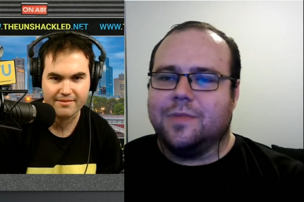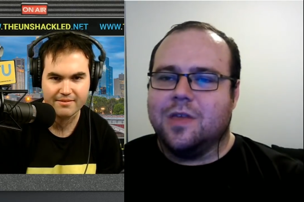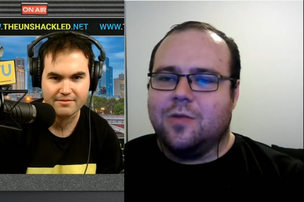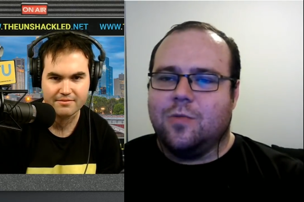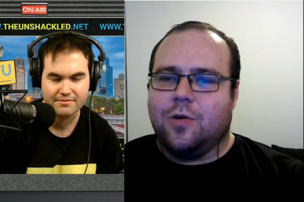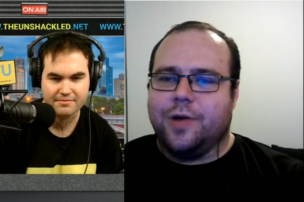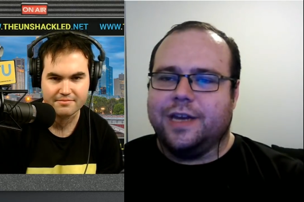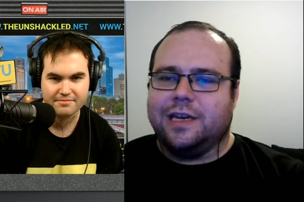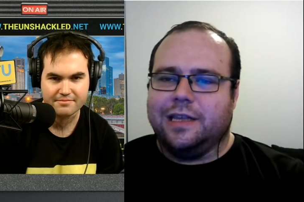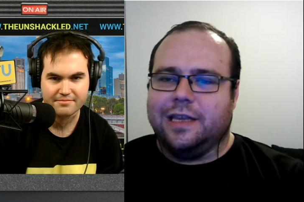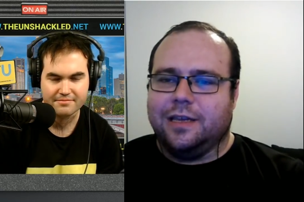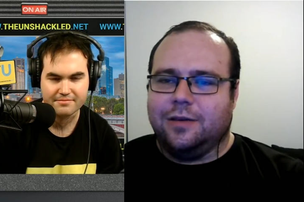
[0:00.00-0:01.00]
Speaker 1: Well,
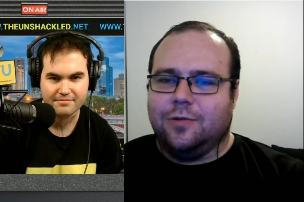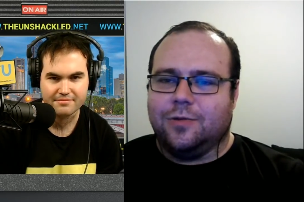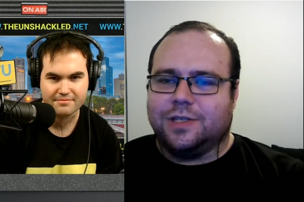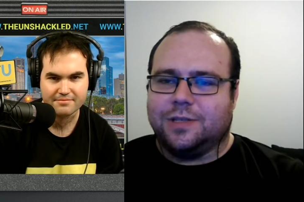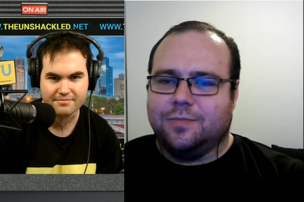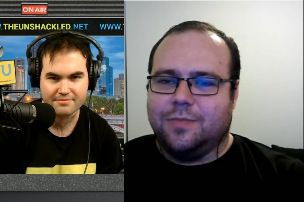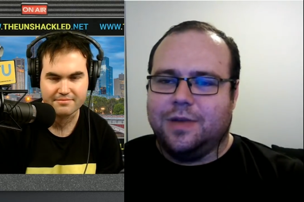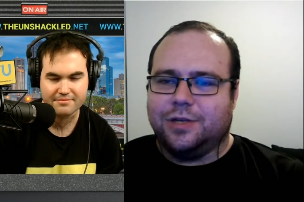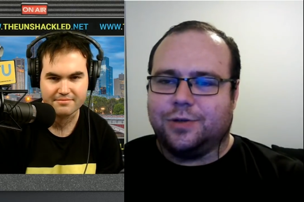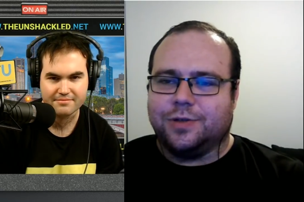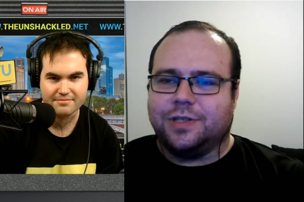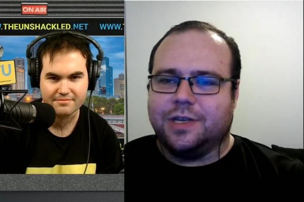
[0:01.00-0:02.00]
Italy looks
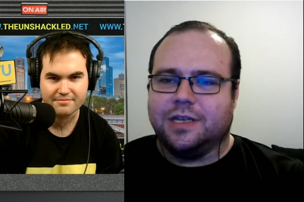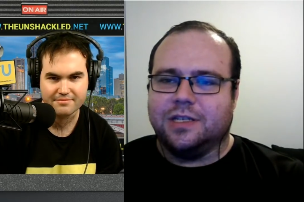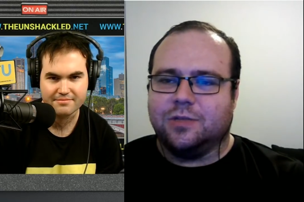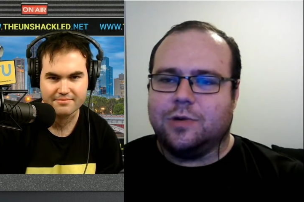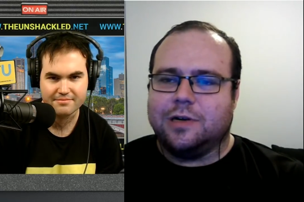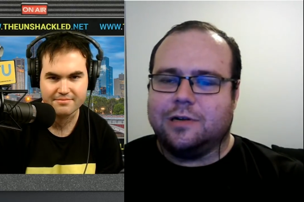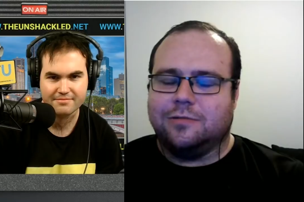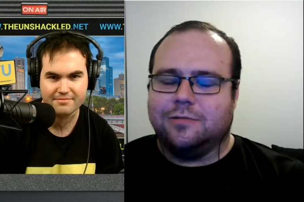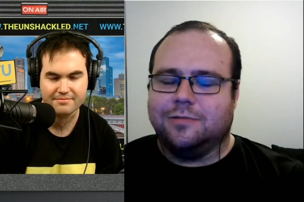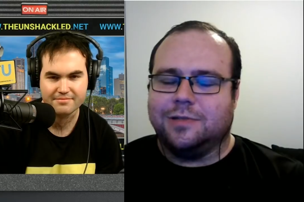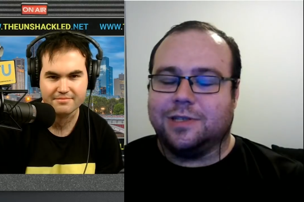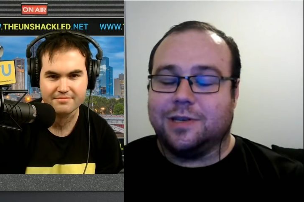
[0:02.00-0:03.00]
interesting as well,
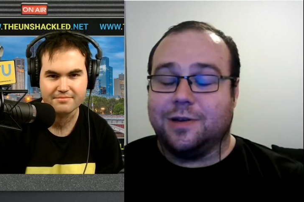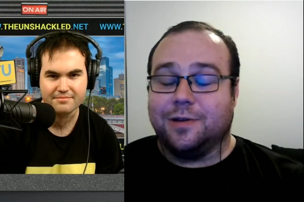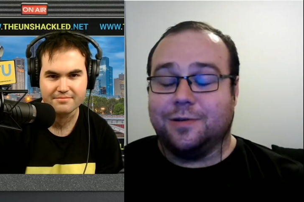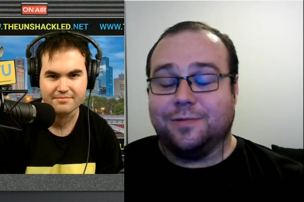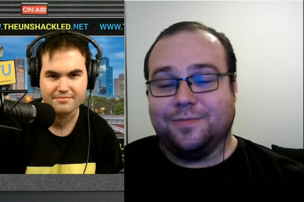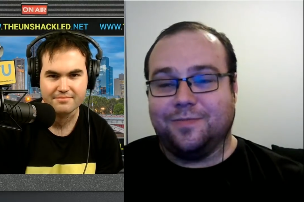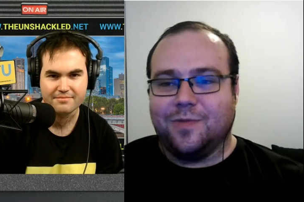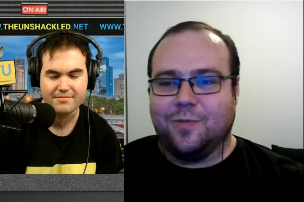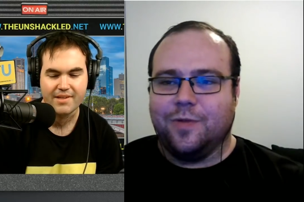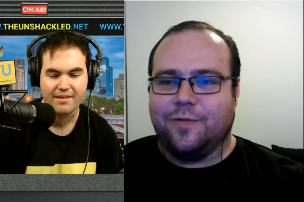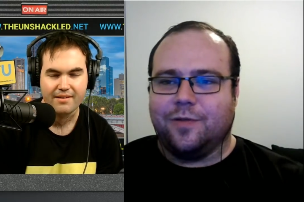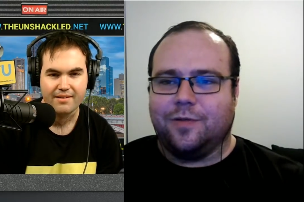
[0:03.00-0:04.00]
so
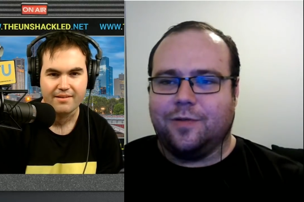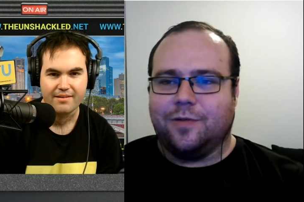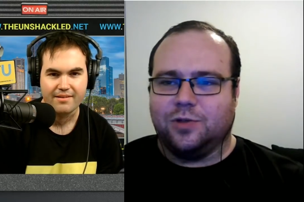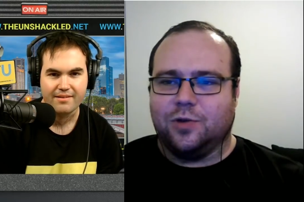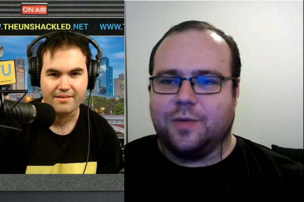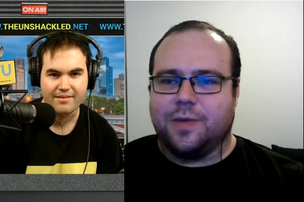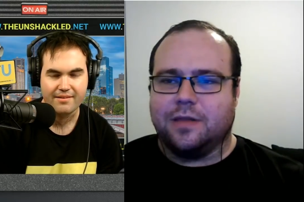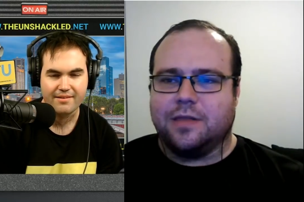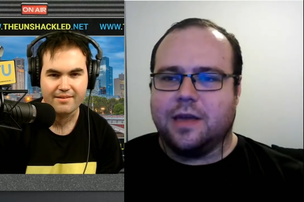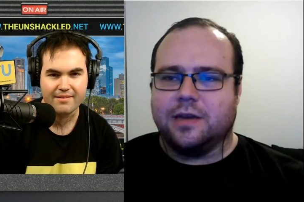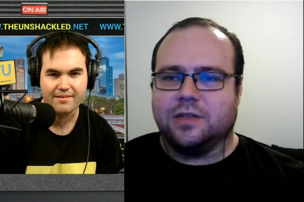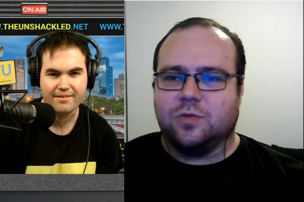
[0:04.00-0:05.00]
we can talk about
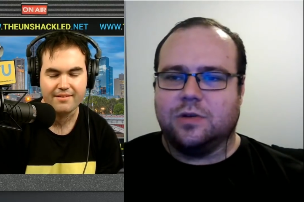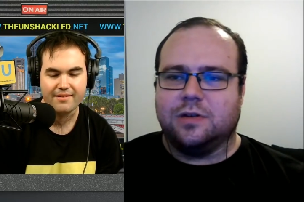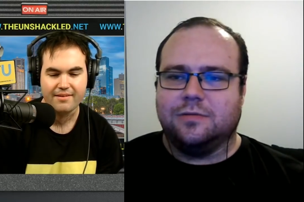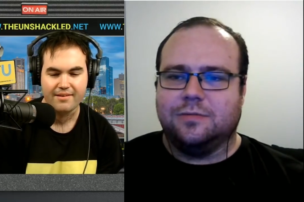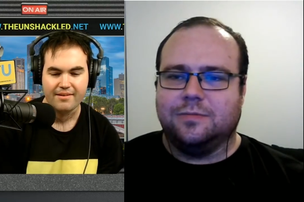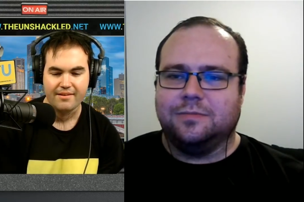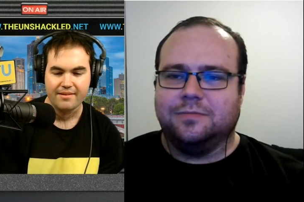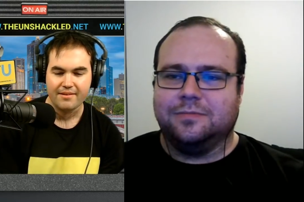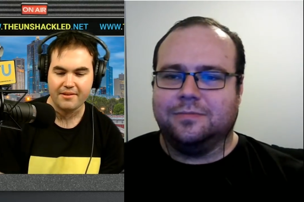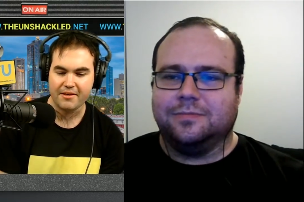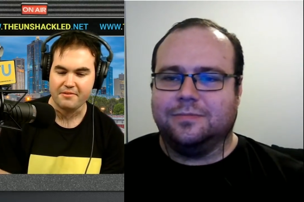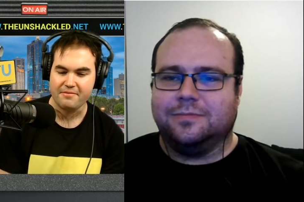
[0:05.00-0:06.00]
that as well.
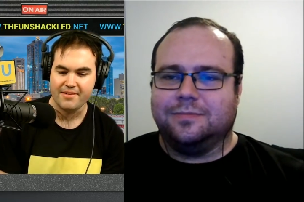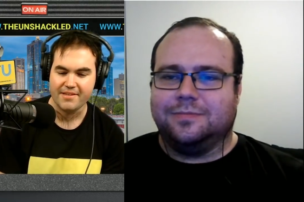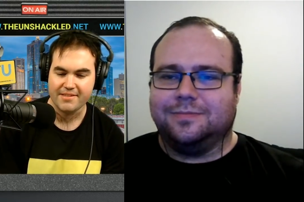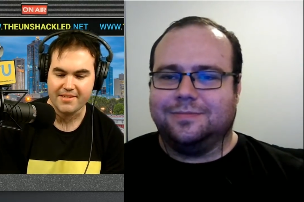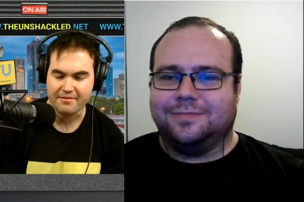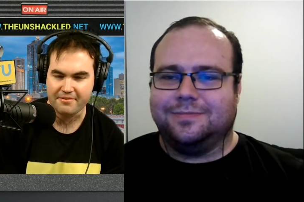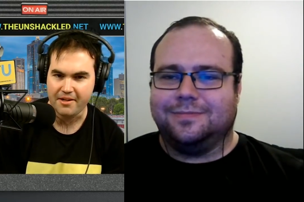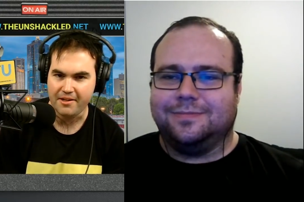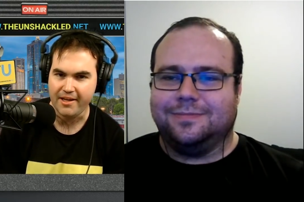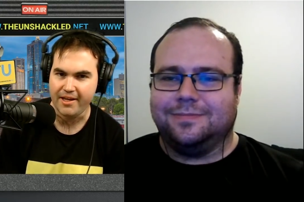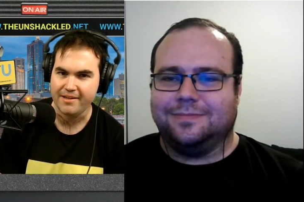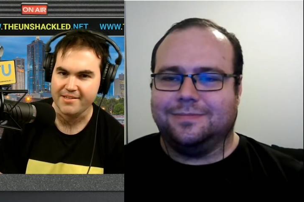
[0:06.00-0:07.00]
Speaker 2: Yep,
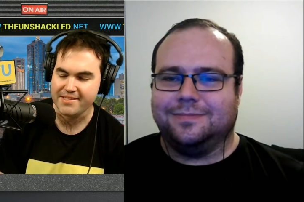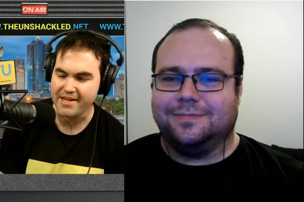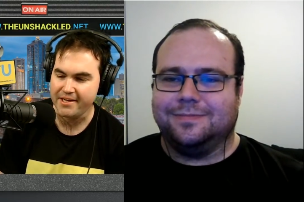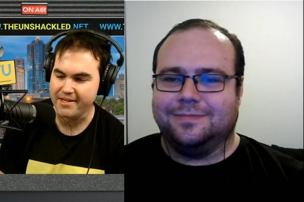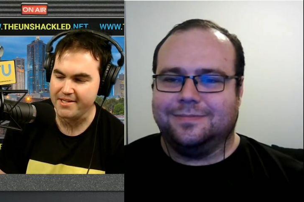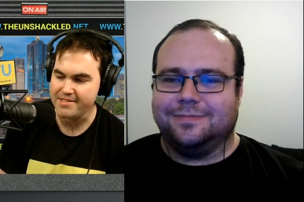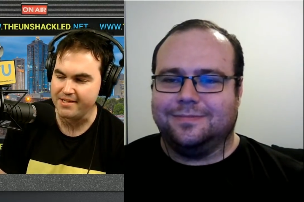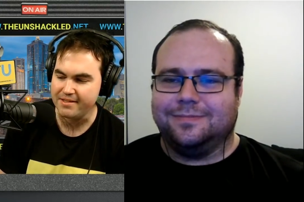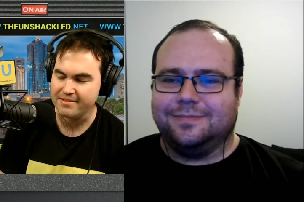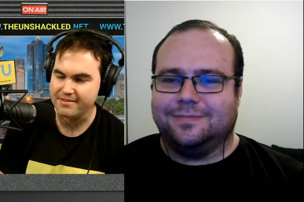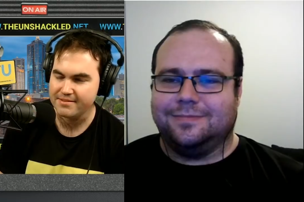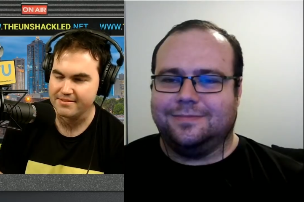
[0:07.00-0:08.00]
definitely. Take it
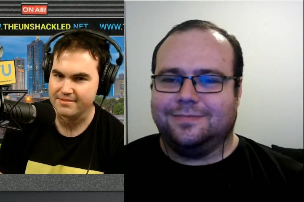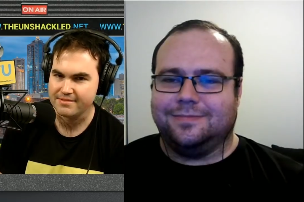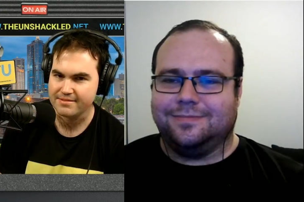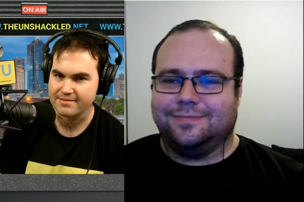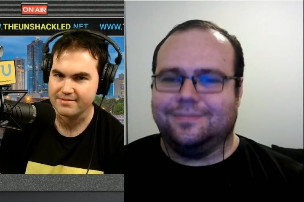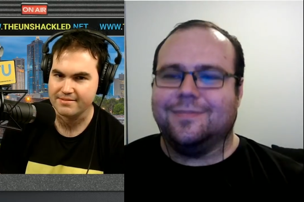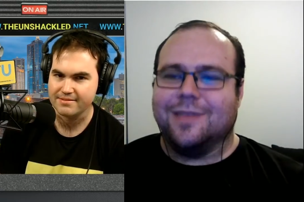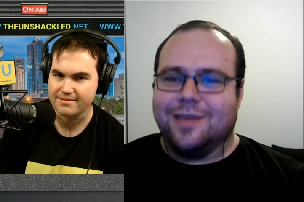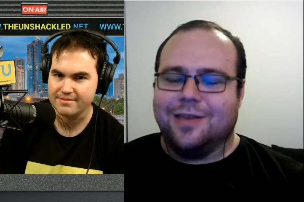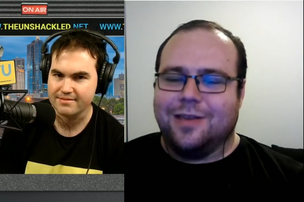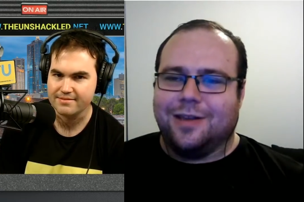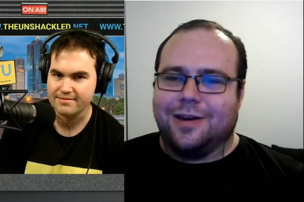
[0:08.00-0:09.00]
easy.
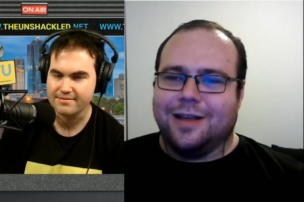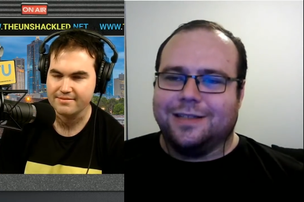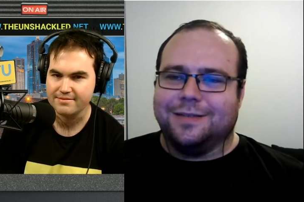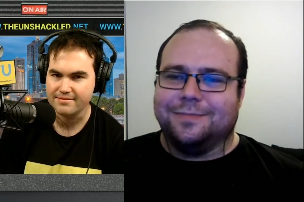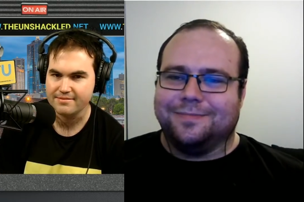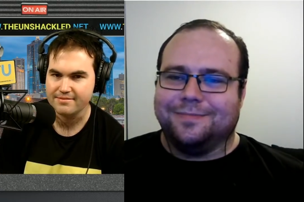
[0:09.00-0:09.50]
Speaker 1: Night, Tim.